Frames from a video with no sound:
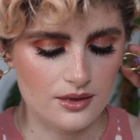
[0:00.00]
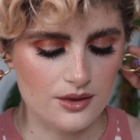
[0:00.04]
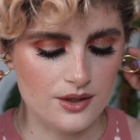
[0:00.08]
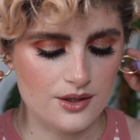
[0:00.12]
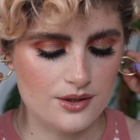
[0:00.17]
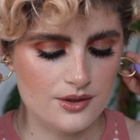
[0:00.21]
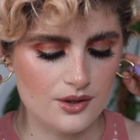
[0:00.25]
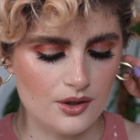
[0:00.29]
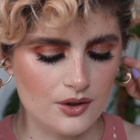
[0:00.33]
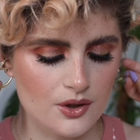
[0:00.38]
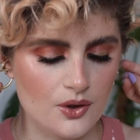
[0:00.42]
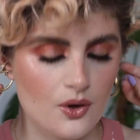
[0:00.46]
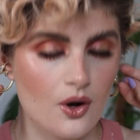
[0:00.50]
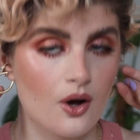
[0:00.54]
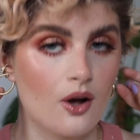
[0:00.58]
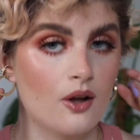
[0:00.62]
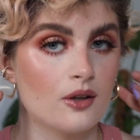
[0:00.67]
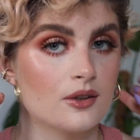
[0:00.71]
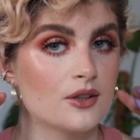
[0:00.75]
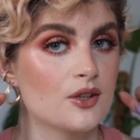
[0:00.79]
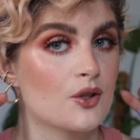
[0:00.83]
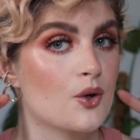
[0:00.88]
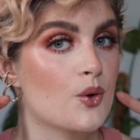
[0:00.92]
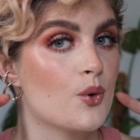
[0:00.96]
These are
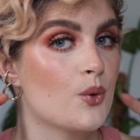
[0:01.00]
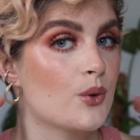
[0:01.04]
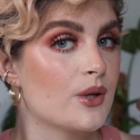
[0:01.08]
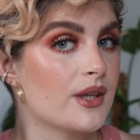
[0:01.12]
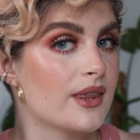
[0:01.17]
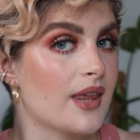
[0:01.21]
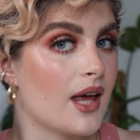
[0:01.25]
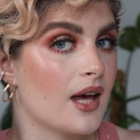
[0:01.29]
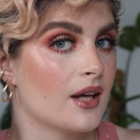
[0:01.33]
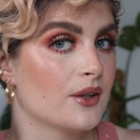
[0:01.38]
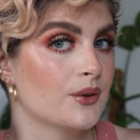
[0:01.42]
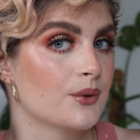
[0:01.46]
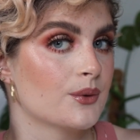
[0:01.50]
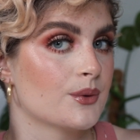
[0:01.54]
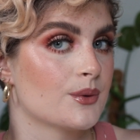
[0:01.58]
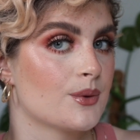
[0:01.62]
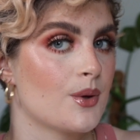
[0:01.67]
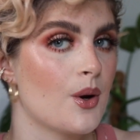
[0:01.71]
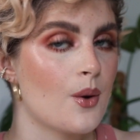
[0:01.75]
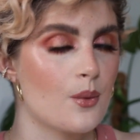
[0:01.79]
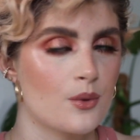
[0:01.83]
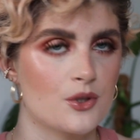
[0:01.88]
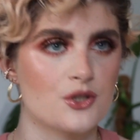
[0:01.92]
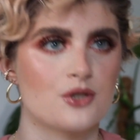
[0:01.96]
called Cuidado,
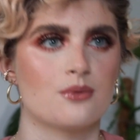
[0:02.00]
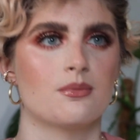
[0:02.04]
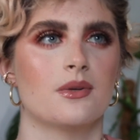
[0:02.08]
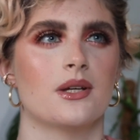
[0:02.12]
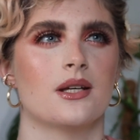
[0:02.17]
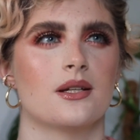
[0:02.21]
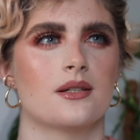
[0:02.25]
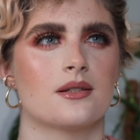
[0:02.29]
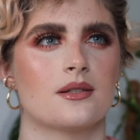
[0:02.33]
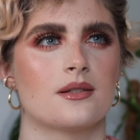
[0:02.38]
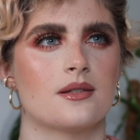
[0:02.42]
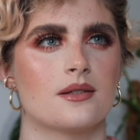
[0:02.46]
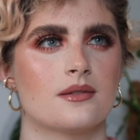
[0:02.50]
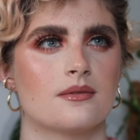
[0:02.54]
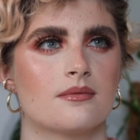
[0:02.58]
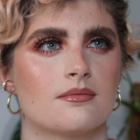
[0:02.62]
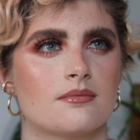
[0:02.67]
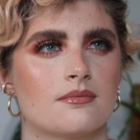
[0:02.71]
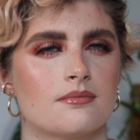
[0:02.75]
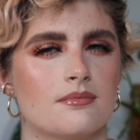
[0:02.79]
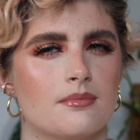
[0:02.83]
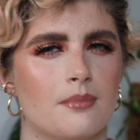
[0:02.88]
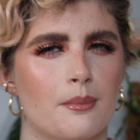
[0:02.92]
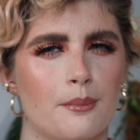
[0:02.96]
which means
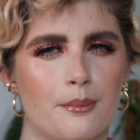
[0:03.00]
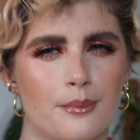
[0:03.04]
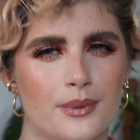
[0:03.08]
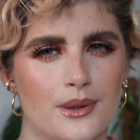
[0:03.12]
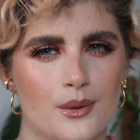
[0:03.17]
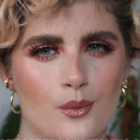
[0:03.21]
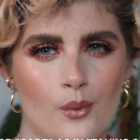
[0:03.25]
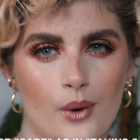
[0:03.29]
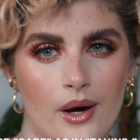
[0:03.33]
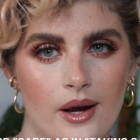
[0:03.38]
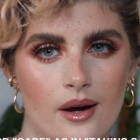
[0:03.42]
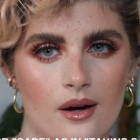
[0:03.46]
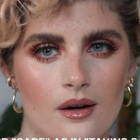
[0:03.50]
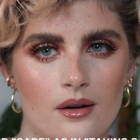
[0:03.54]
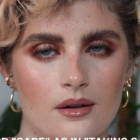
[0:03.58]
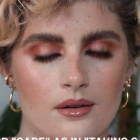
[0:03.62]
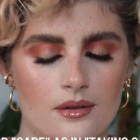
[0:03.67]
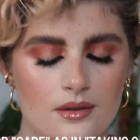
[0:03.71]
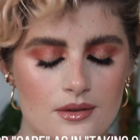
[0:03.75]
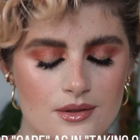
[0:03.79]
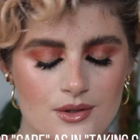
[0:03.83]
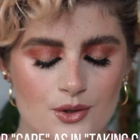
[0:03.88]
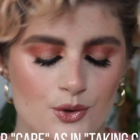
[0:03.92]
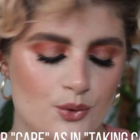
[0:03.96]

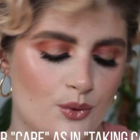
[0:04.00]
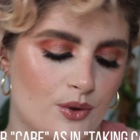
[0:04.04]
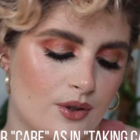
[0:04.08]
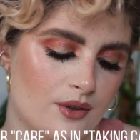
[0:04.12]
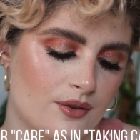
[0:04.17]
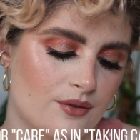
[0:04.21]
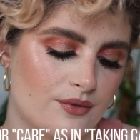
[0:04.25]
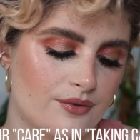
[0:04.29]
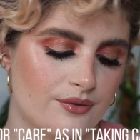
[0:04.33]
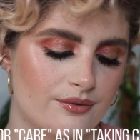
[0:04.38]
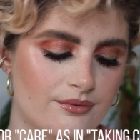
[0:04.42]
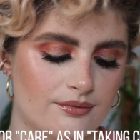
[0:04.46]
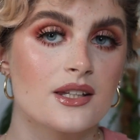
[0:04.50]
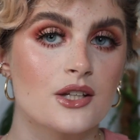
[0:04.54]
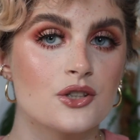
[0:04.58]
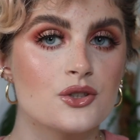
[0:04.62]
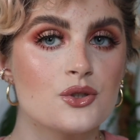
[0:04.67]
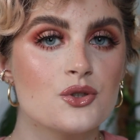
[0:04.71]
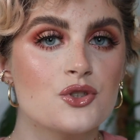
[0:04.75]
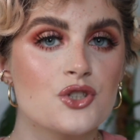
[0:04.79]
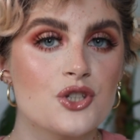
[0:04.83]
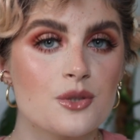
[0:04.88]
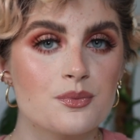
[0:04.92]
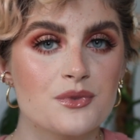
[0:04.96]
beware, sort of. They
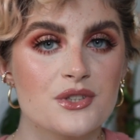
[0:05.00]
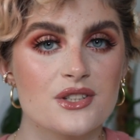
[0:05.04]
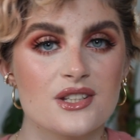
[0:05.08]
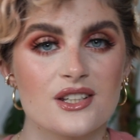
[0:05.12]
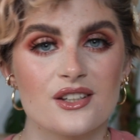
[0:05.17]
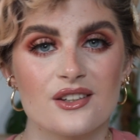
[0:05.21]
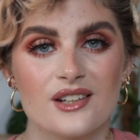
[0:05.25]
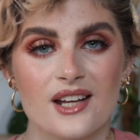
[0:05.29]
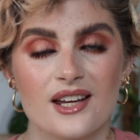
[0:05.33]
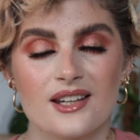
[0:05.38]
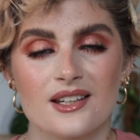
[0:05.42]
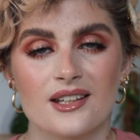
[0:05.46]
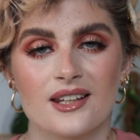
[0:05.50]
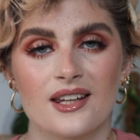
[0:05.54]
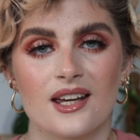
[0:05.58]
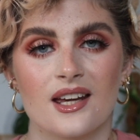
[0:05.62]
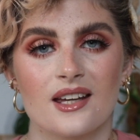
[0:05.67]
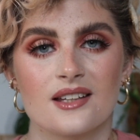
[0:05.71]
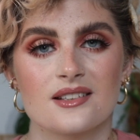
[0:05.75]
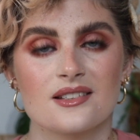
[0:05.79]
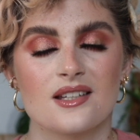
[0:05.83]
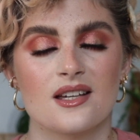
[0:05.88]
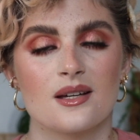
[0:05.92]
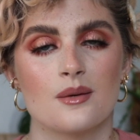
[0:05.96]
do ship to the United
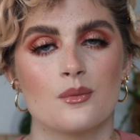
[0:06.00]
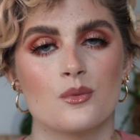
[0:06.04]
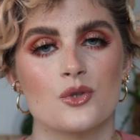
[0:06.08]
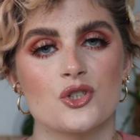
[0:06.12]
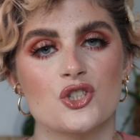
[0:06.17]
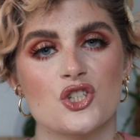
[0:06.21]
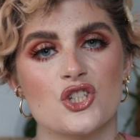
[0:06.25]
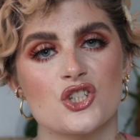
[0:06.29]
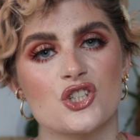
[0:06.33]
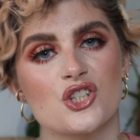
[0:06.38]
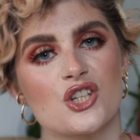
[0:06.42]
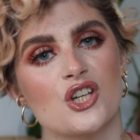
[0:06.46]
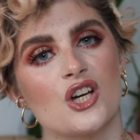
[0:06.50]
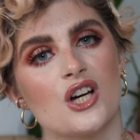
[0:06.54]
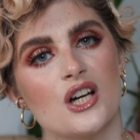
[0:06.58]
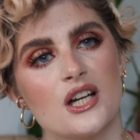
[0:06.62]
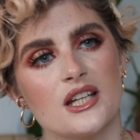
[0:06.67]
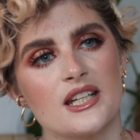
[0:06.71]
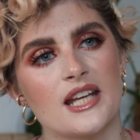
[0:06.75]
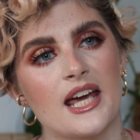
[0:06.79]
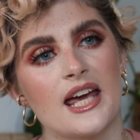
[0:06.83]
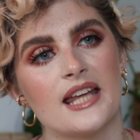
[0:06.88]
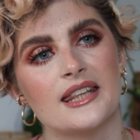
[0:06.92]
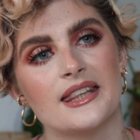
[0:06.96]
Kingdom, which is
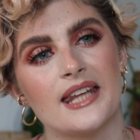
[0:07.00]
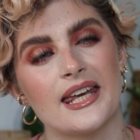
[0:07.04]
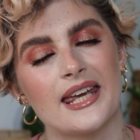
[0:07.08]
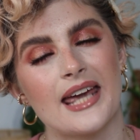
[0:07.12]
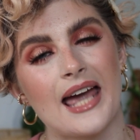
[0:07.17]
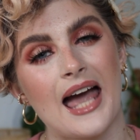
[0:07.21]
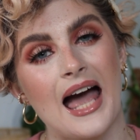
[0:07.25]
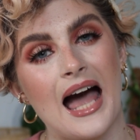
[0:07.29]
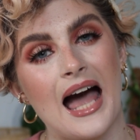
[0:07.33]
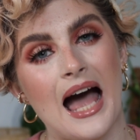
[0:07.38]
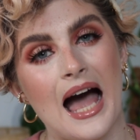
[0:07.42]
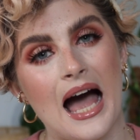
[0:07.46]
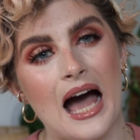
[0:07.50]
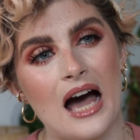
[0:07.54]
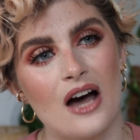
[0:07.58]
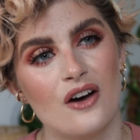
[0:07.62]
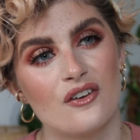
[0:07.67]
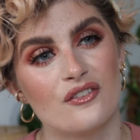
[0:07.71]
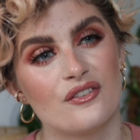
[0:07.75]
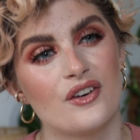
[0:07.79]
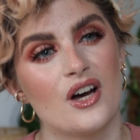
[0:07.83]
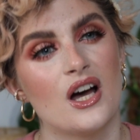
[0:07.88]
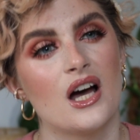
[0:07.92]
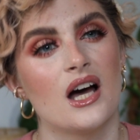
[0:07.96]
good, and they
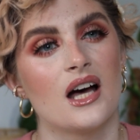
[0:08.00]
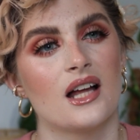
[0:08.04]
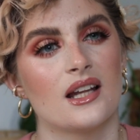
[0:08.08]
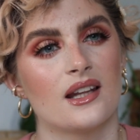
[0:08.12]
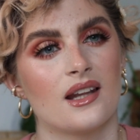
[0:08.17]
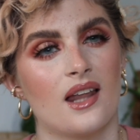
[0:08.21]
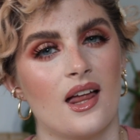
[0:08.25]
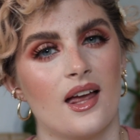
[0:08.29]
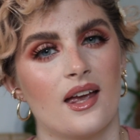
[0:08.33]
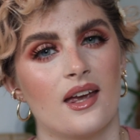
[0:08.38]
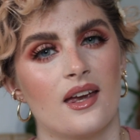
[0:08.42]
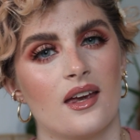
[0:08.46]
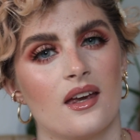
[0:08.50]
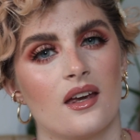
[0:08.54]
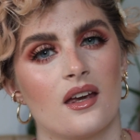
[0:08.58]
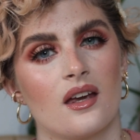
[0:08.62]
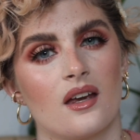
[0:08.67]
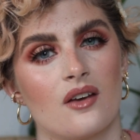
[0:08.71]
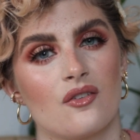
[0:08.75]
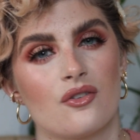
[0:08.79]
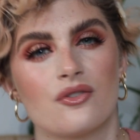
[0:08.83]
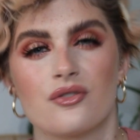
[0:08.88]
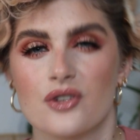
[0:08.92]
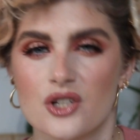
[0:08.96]
have
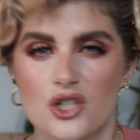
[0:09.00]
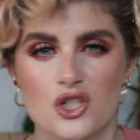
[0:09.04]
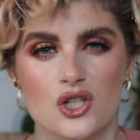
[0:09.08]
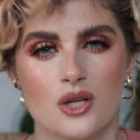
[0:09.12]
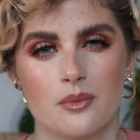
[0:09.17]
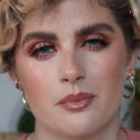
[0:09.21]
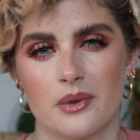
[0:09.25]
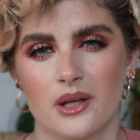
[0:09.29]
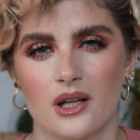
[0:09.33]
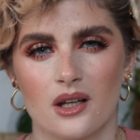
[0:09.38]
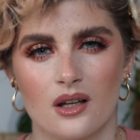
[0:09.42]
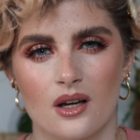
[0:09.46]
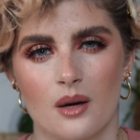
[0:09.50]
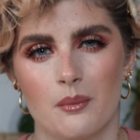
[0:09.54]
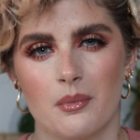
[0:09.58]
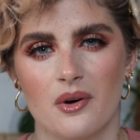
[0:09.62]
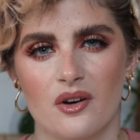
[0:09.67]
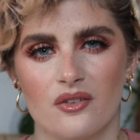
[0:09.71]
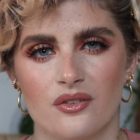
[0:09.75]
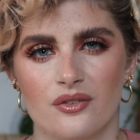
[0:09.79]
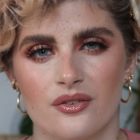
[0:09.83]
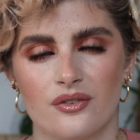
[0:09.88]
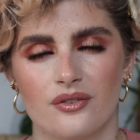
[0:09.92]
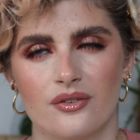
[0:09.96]
like free shipping
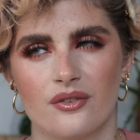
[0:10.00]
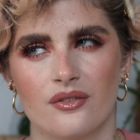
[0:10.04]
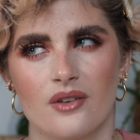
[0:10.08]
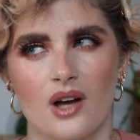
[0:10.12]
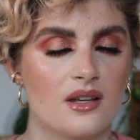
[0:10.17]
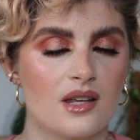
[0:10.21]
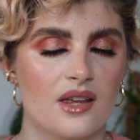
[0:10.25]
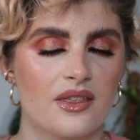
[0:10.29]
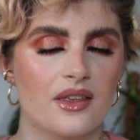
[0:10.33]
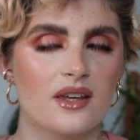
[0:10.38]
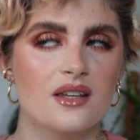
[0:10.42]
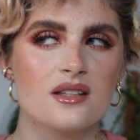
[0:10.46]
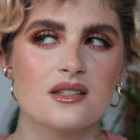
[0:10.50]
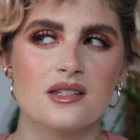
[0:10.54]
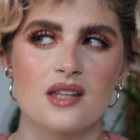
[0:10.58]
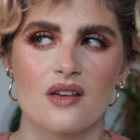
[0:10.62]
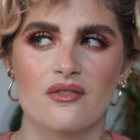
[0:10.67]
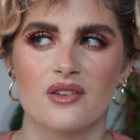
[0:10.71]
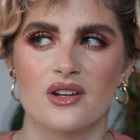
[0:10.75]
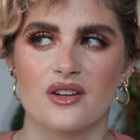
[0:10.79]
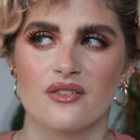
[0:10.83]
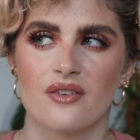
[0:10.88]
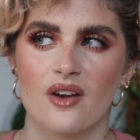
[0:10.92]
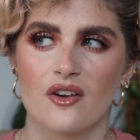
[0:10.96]
above, I think it's
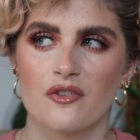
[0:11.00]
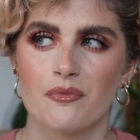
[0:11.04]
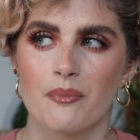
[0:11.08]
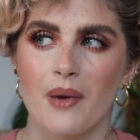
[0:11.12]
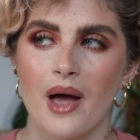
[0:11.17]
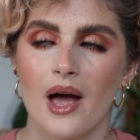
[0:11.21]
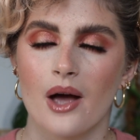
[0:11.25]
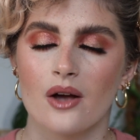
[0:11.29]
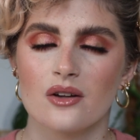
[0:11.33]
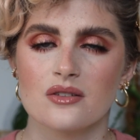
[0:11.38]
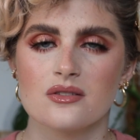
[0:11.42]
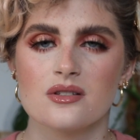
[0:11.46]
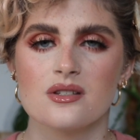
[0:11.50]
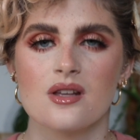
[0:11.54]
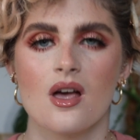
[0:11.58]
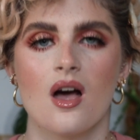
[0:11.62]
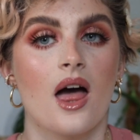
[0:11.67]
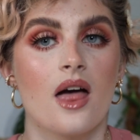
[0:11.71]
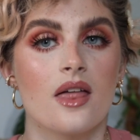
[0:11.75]
75 pounds.